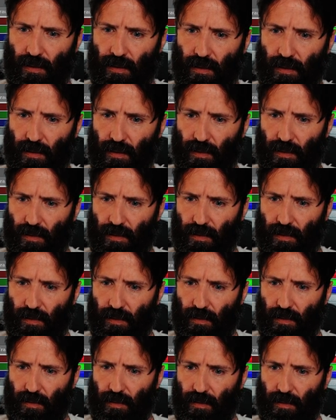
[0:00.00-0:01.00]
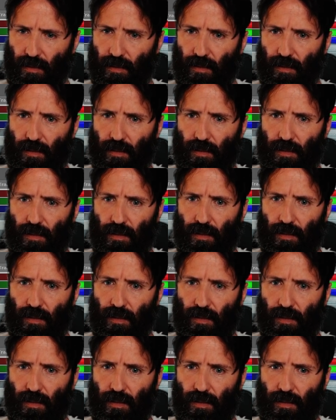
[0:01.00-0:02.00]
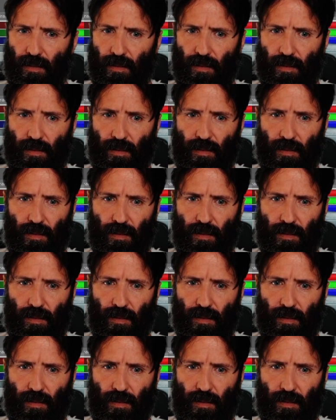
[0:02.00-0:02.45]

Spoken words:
[no speech]